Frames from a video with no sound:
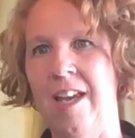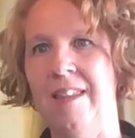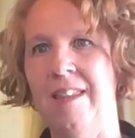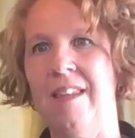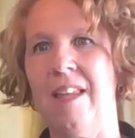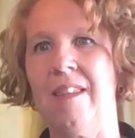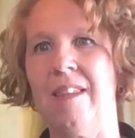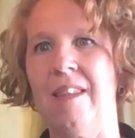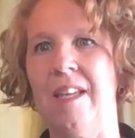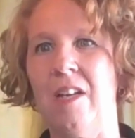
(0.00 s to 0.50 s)

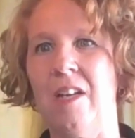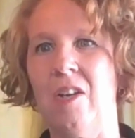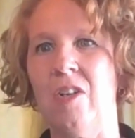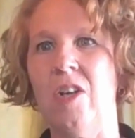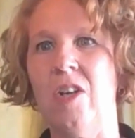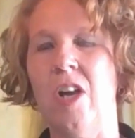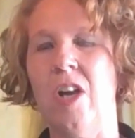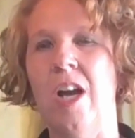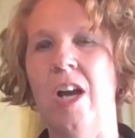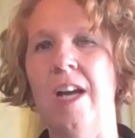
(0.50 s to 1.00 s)
that they're
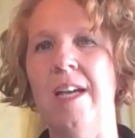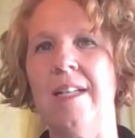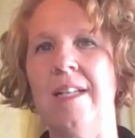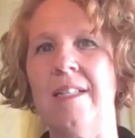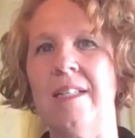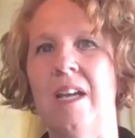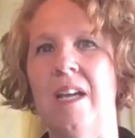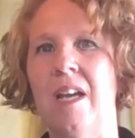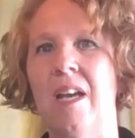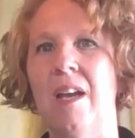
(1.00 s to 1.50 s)
not
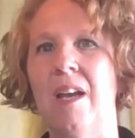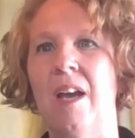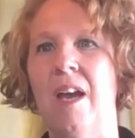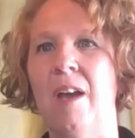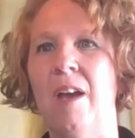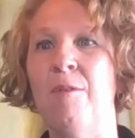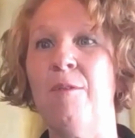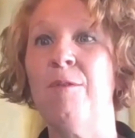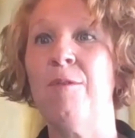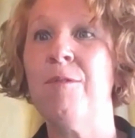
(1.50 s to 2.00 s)

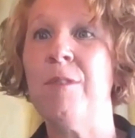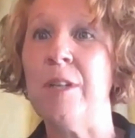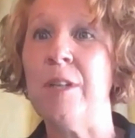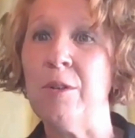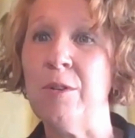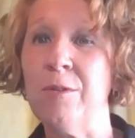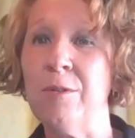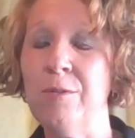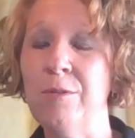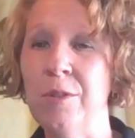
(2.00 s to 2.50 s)

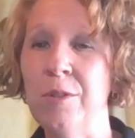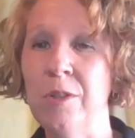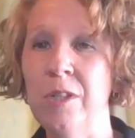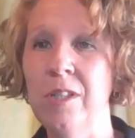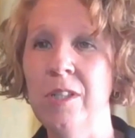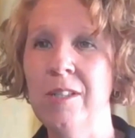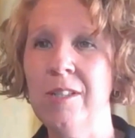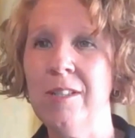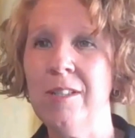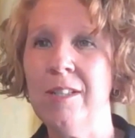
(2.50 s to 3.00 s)

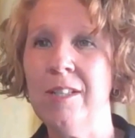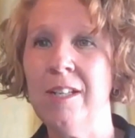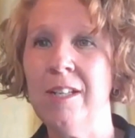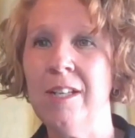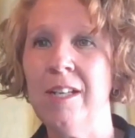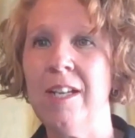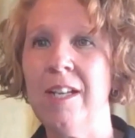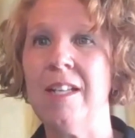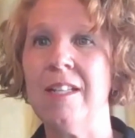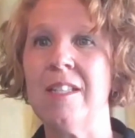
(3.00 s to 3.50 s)
fearful.
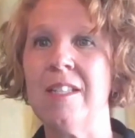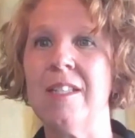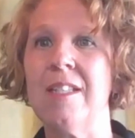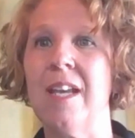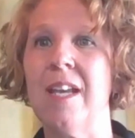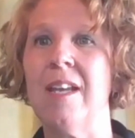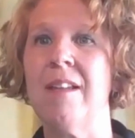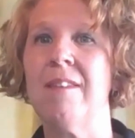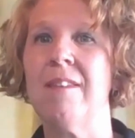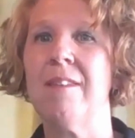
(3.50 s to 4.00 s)

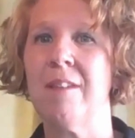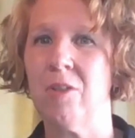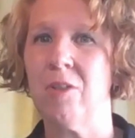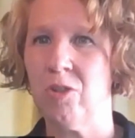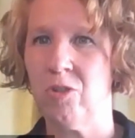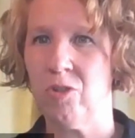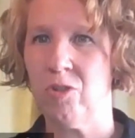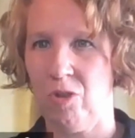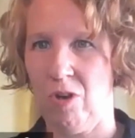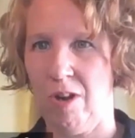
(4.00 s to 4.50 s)
Instead, they're
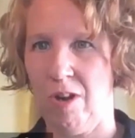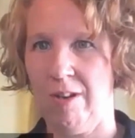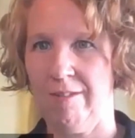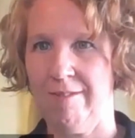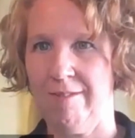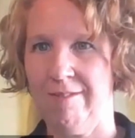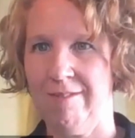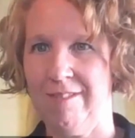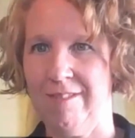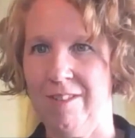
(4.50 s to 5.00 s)

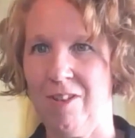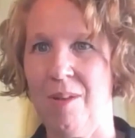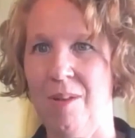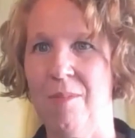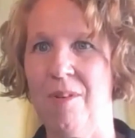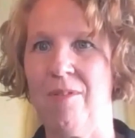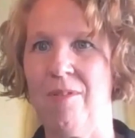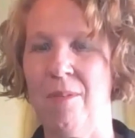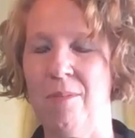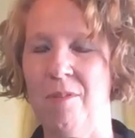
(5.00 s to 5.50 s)
strong. They're
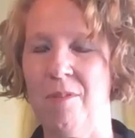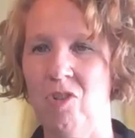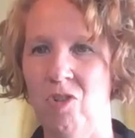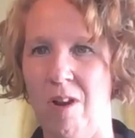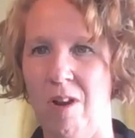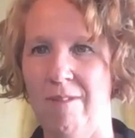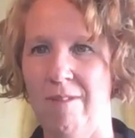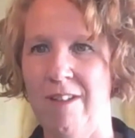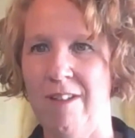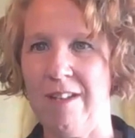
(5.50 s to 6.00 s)
coming from a
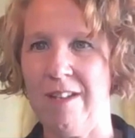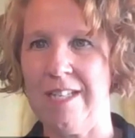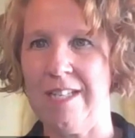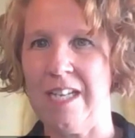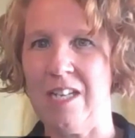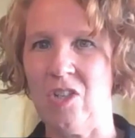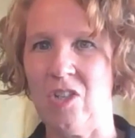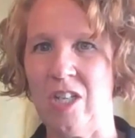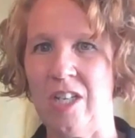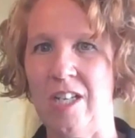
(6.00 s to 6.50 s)
strong
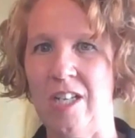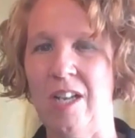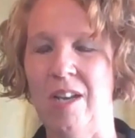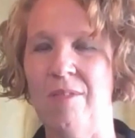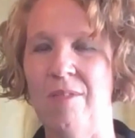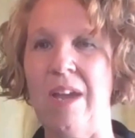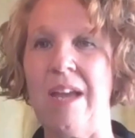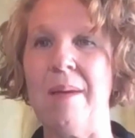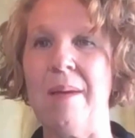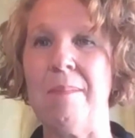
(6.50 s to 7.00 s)
foundation
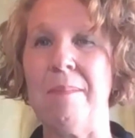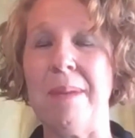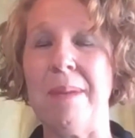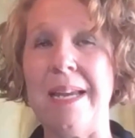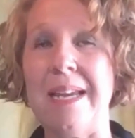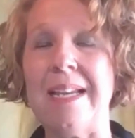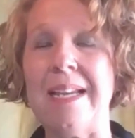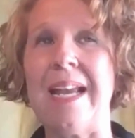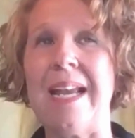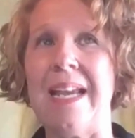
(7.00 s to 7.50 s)
of
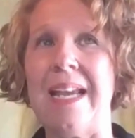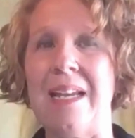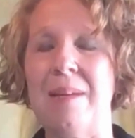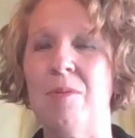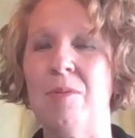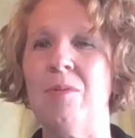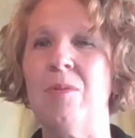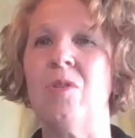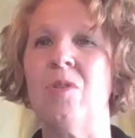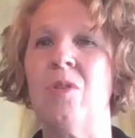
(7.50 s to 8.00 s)
being
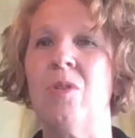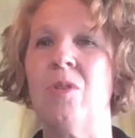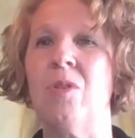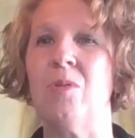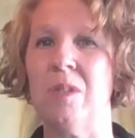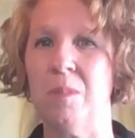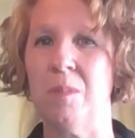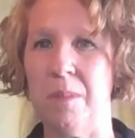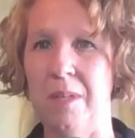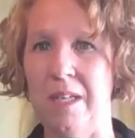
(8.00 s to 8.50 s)
able to
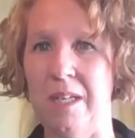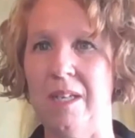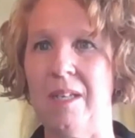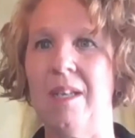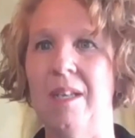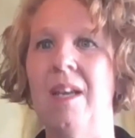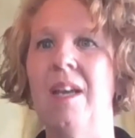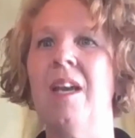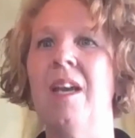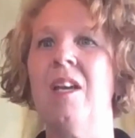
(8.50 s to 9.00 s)
speak
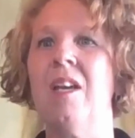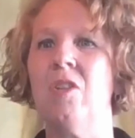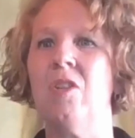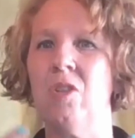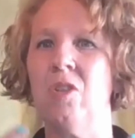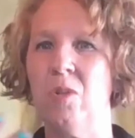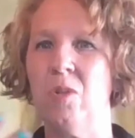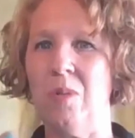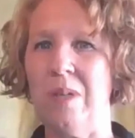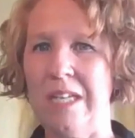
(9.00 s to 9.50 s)

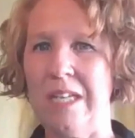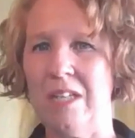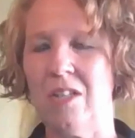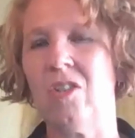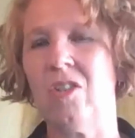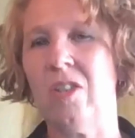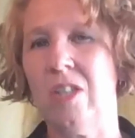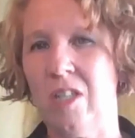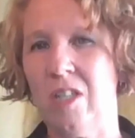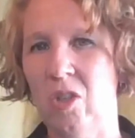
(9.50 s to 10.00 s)
to
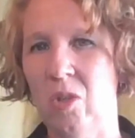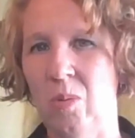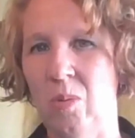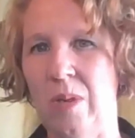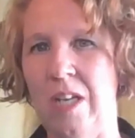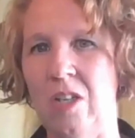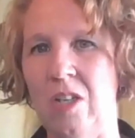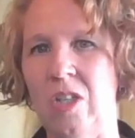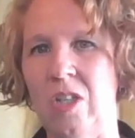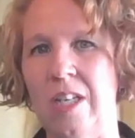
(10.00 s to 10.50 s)
each
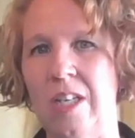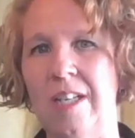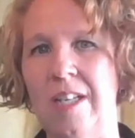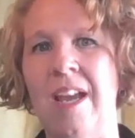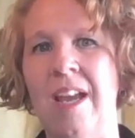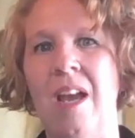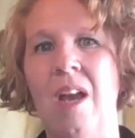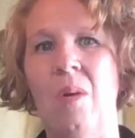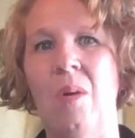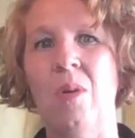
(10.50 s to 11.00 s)
situation,
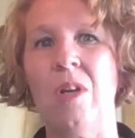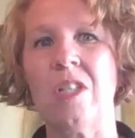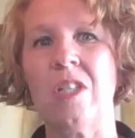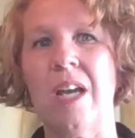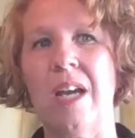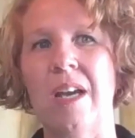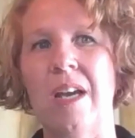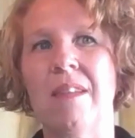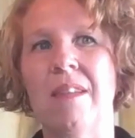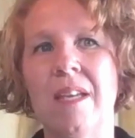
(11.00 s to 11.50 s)
which
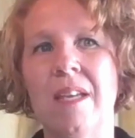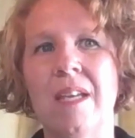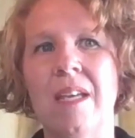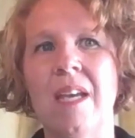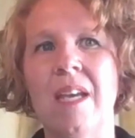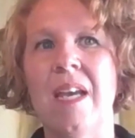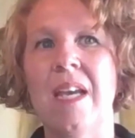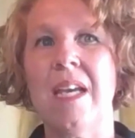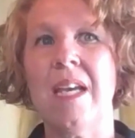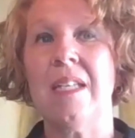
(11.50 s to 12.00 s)
I think
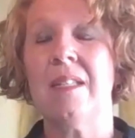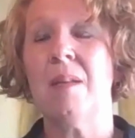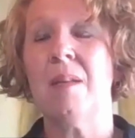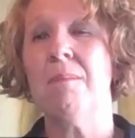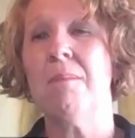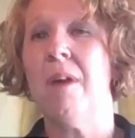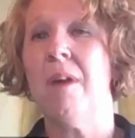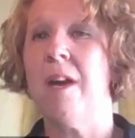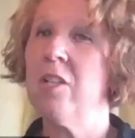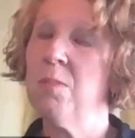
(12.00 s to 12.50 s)
is a
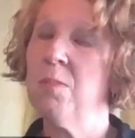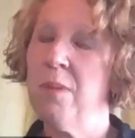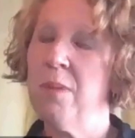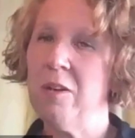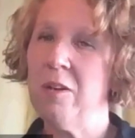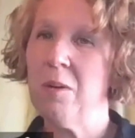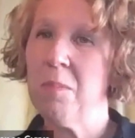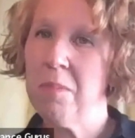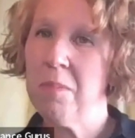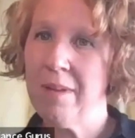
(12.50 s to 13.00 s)
much
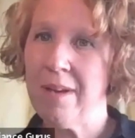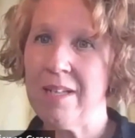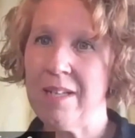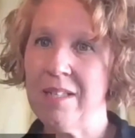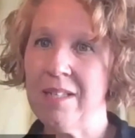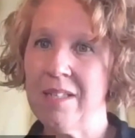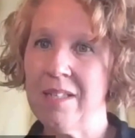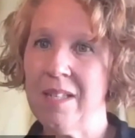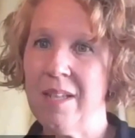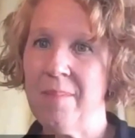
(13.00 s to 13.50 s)
better
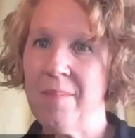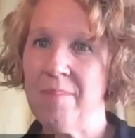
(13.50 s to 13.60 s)
place